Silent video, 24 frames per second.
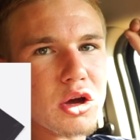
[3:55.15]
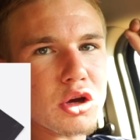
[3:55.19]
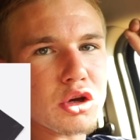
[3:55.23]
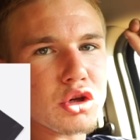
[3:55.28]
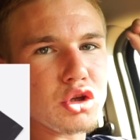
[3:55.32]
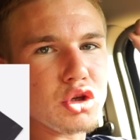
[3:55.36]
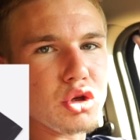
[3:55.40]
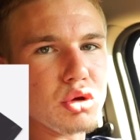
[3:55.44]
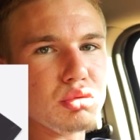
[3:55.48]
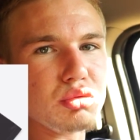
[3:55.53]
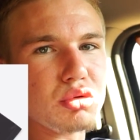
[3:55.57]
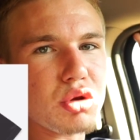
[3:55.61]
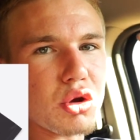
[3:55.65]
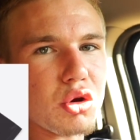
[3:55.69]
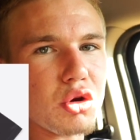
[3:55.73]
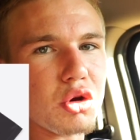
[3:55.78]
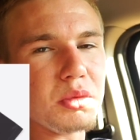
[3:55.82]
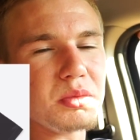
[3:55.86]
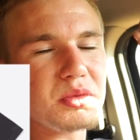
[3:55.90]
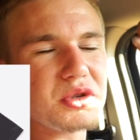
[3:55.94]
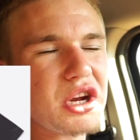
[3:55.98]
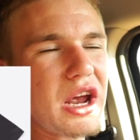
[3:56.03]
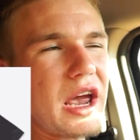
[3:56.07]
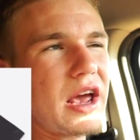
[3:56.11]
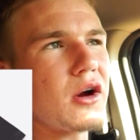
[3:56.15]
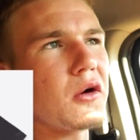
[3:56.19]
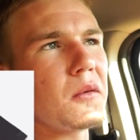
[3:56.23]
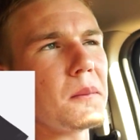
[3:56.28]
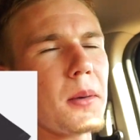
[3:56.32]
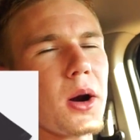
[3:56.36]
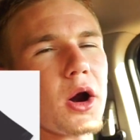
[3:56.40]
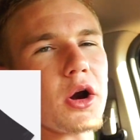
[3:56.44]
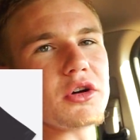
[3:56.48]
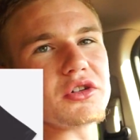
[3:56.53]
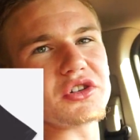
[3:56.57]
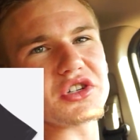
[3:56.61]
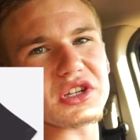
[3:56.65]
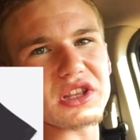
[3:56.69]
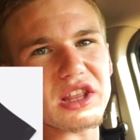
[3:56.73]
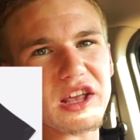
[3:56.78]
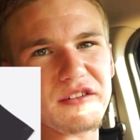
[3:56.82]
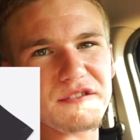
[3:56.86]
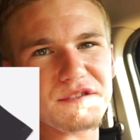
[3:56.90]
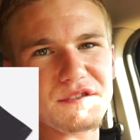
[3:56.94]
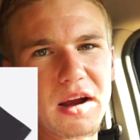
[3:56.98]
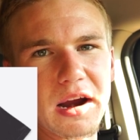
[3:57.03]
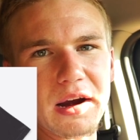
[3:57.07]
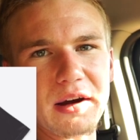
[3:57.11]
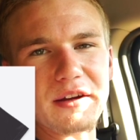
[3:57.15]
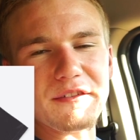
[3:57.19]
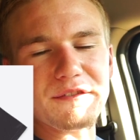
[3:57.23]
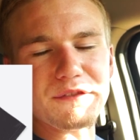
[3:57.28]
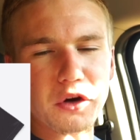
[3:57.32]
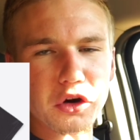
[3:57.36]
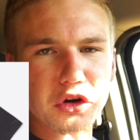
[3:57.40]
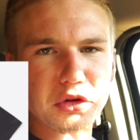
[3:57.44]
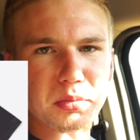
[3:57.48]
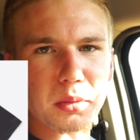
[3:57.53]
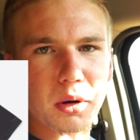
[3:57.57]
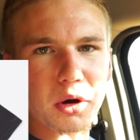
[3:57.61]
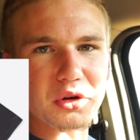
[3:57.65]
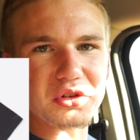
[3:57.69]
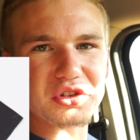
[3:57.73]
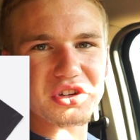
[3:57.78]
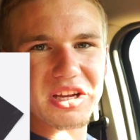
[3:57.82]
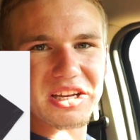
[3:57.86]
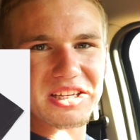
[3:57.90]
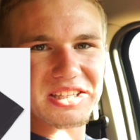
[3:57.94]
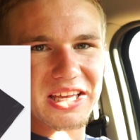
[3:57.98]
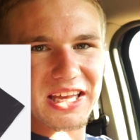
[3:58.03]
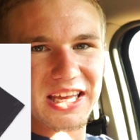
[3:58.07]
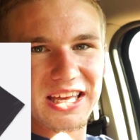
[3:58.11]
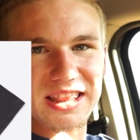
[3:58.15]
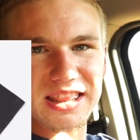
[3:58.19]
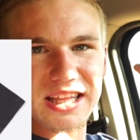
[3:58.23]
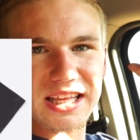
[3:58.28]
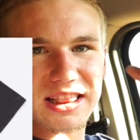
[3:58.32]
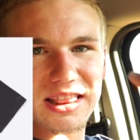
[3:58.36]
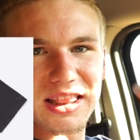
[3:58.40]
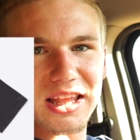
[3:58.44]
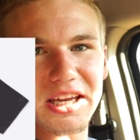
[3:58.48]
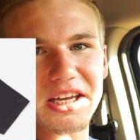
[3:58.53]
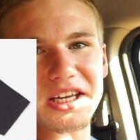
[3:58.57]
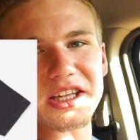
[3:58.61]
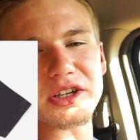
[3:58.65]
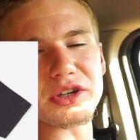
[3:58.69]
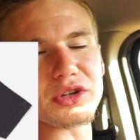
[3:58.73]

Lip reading: YouTube channel merch, the very first merch, is in the link in